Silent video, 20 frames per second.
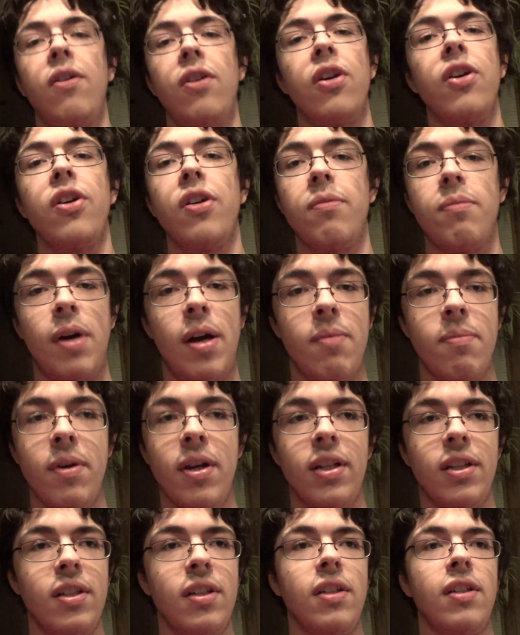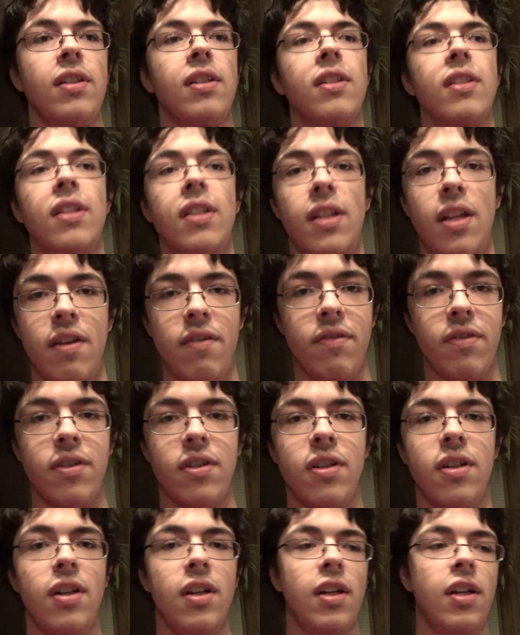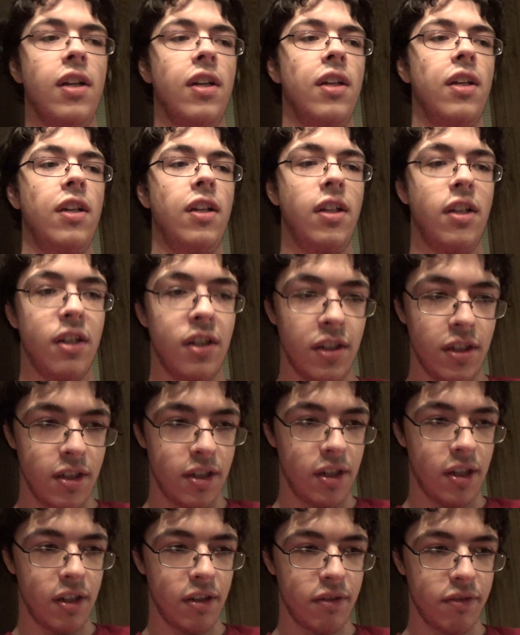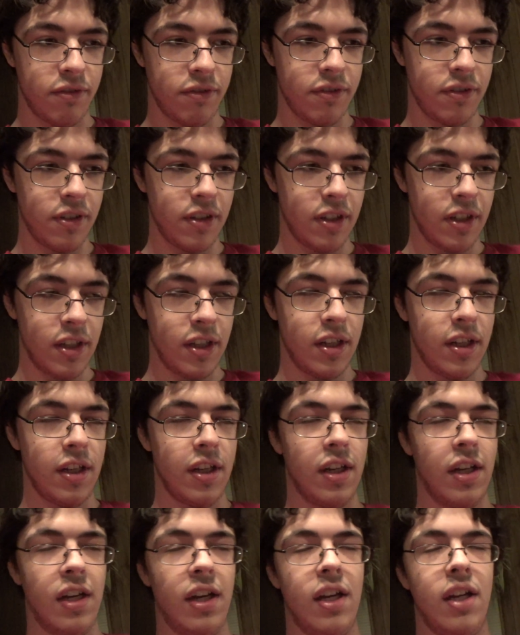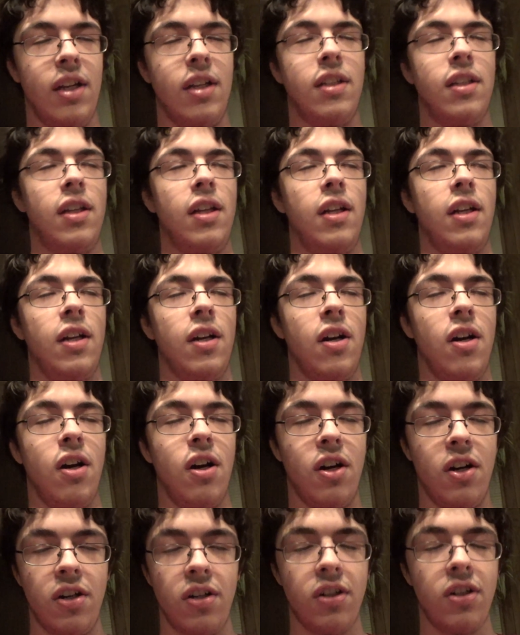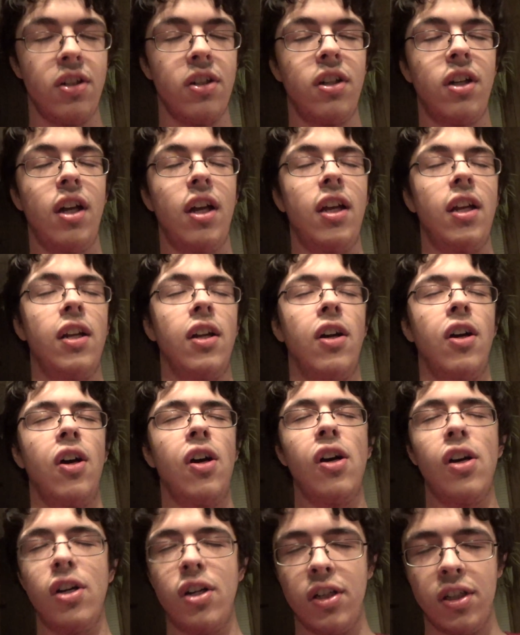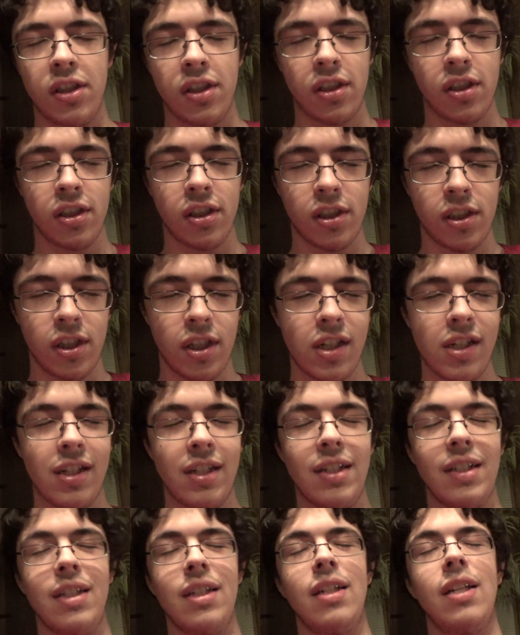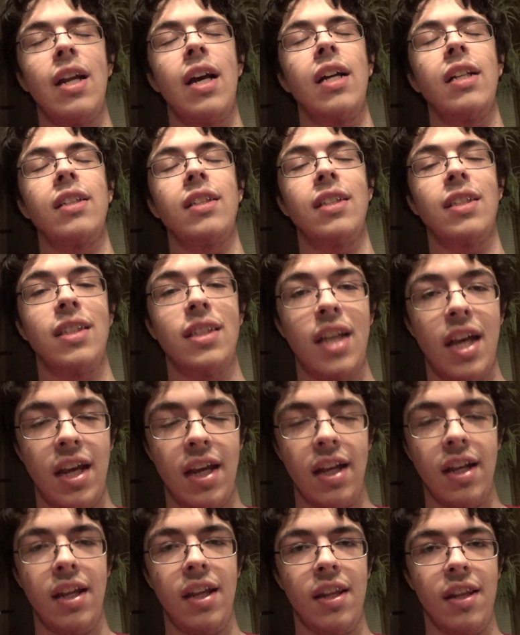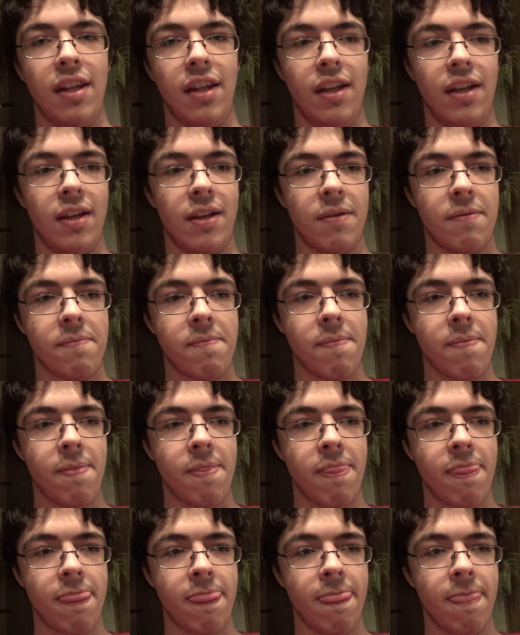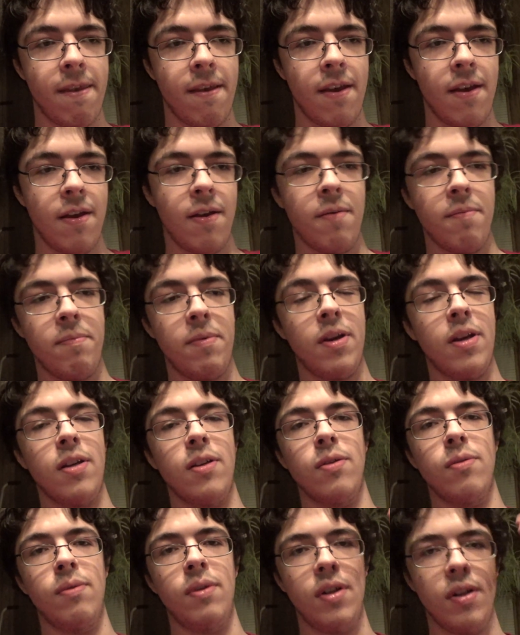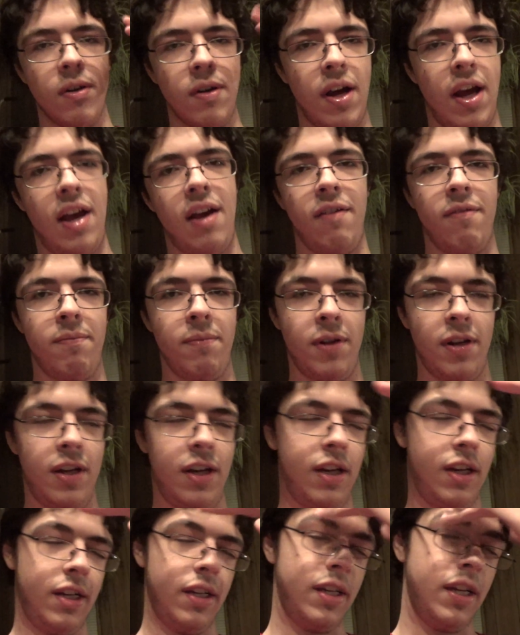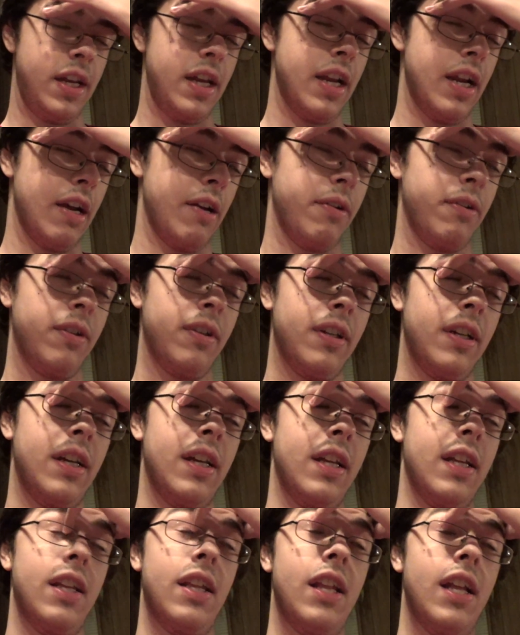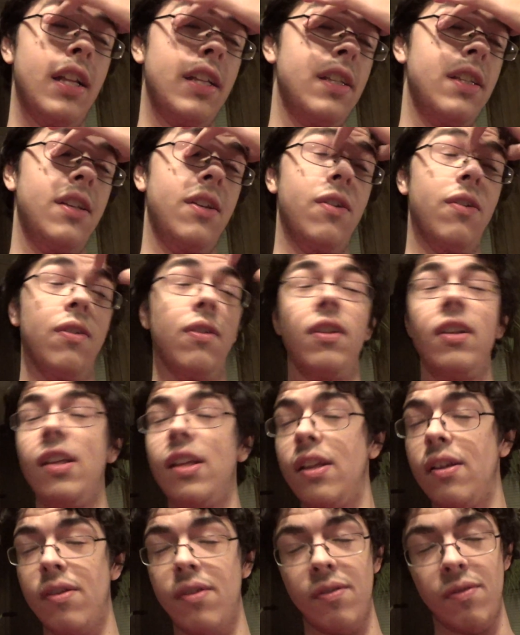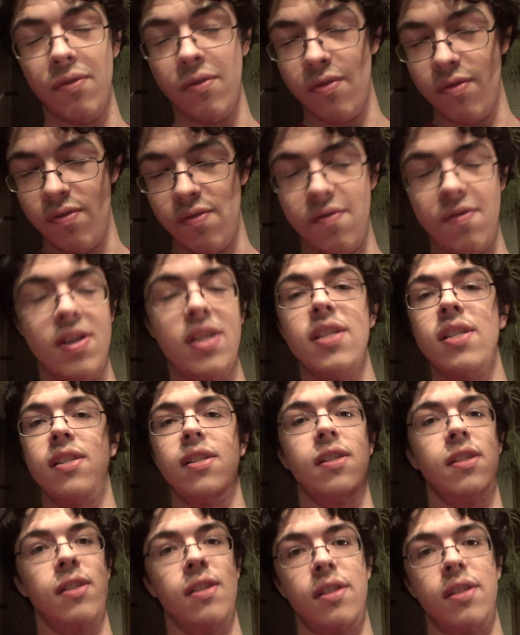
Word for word: good my best is, it's never good enough. And it's getting harder and harder to not say anything because we don't have money to get out. That's the only reason.